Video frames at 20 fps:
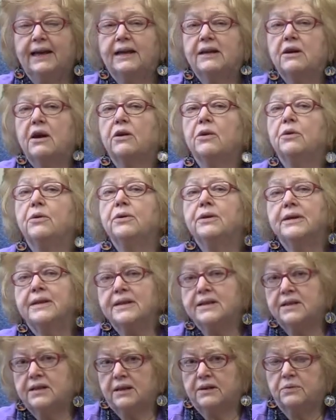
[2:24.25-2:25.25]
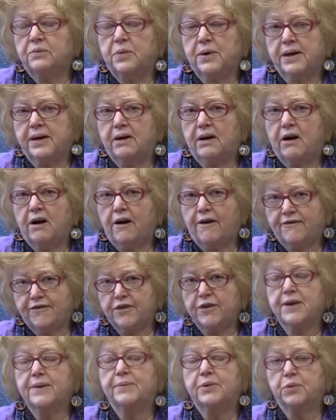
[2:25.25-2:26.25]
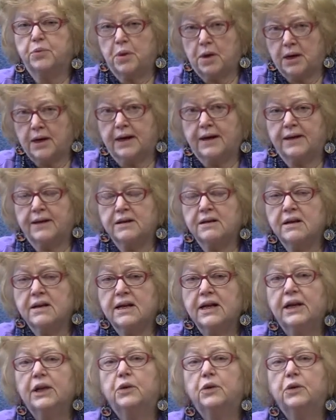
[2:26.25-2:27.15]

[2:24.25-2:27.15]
And not only did we offer them a ride,